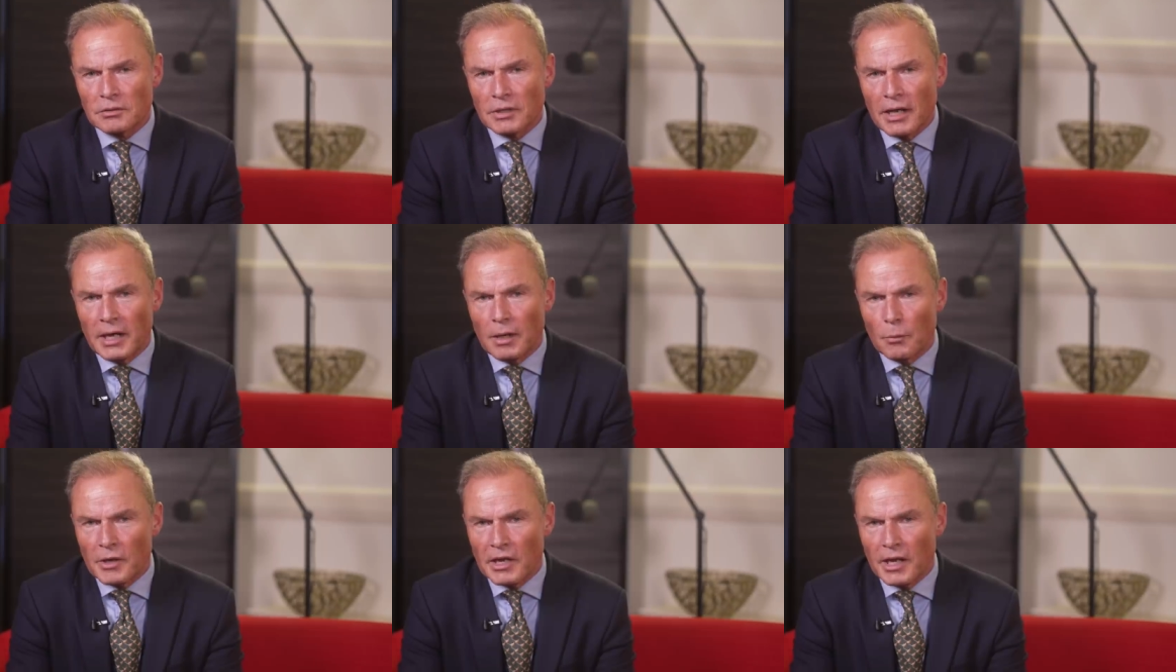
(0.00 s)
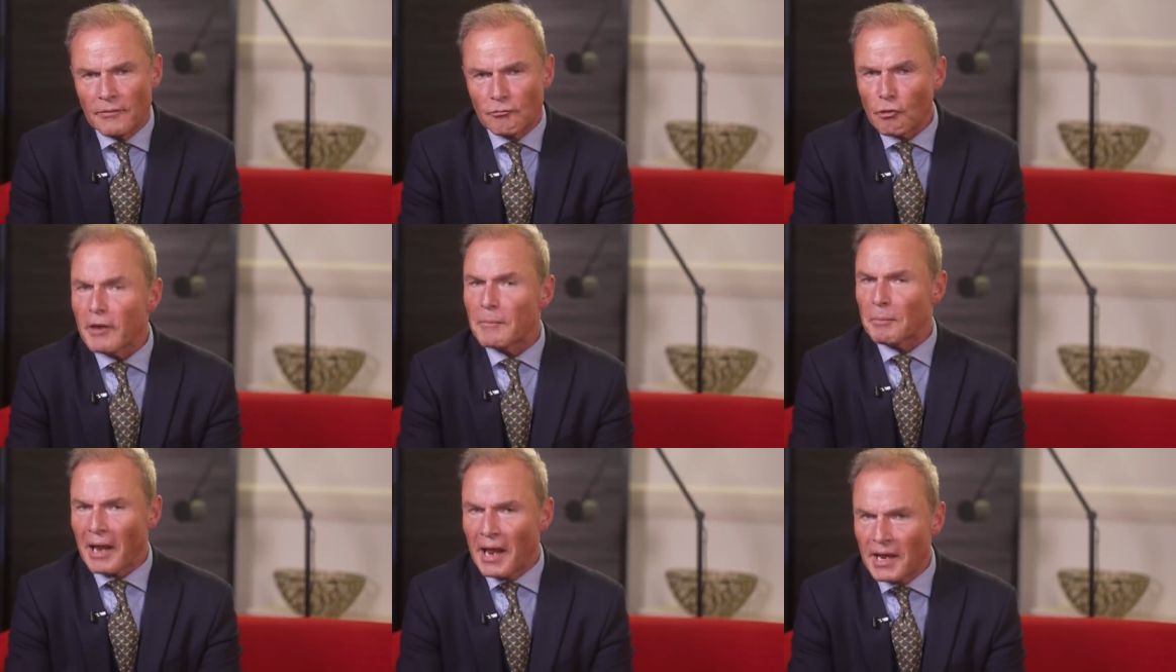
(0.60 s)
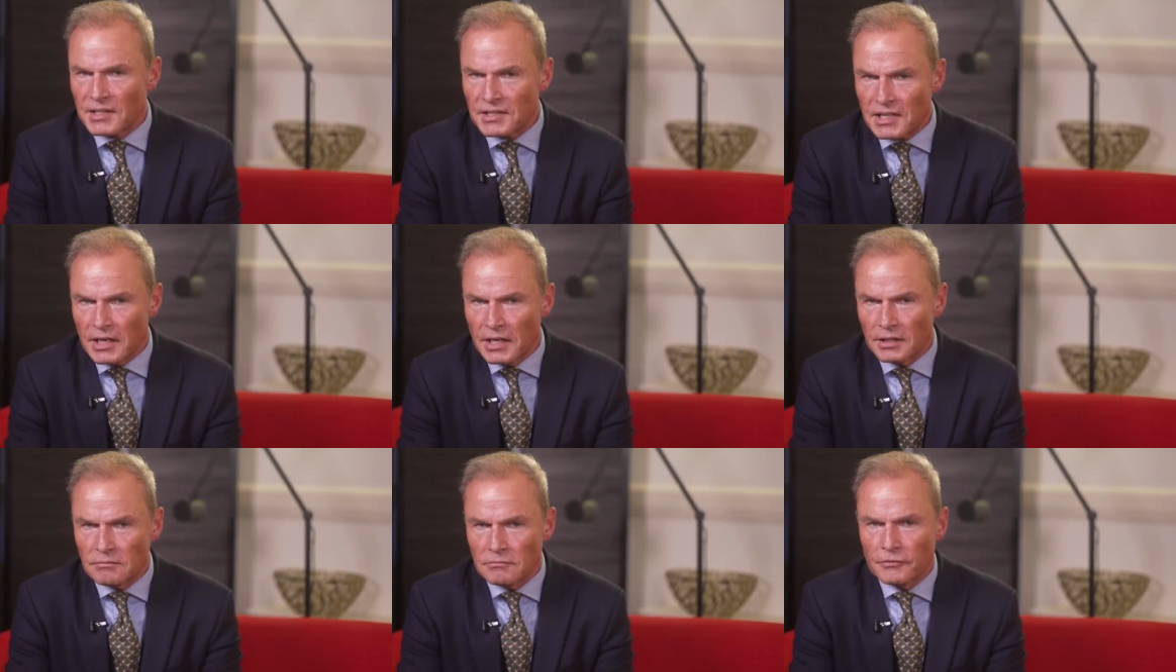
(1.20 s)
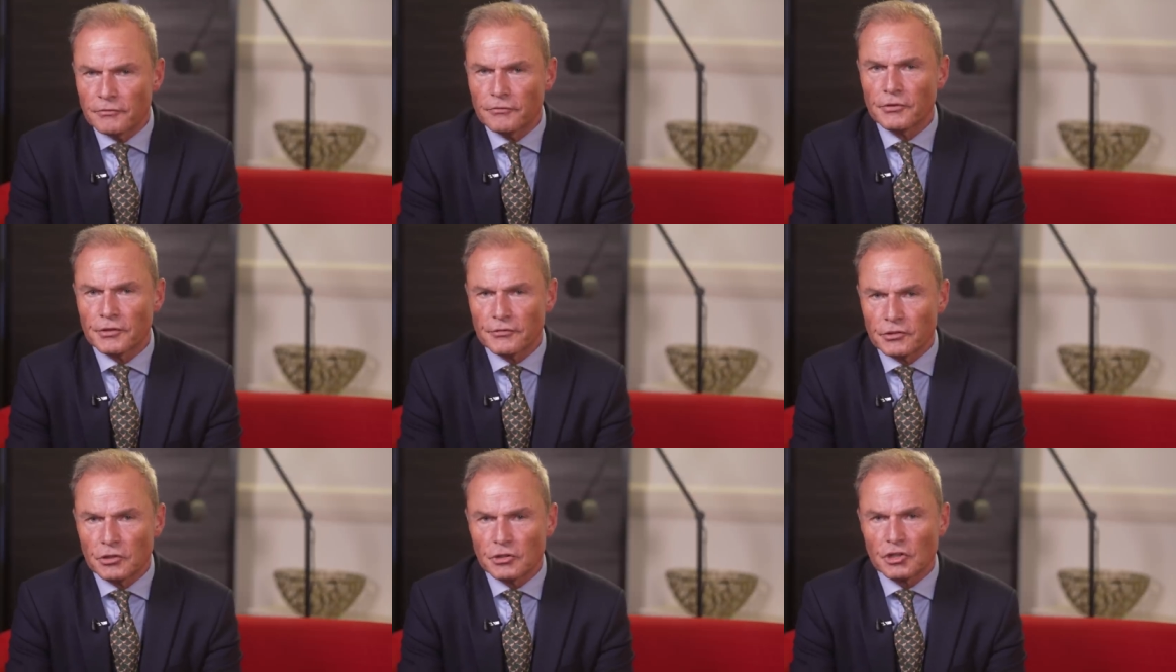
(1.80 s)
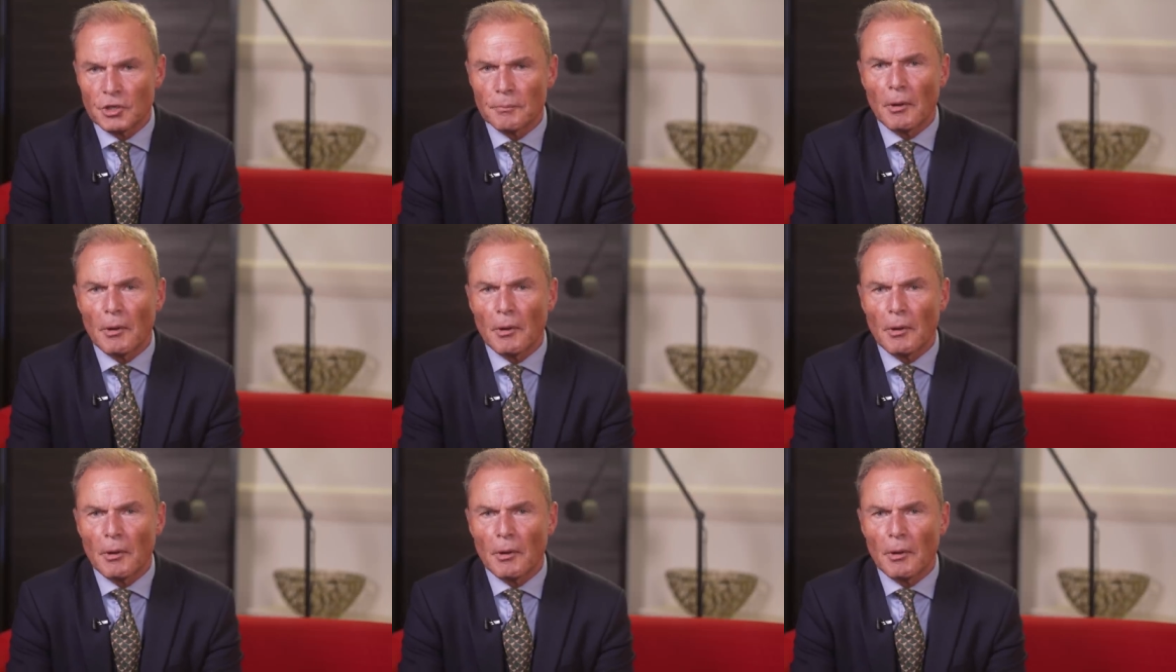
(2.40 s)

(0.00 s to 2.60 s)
and we have great plans ahead for the future,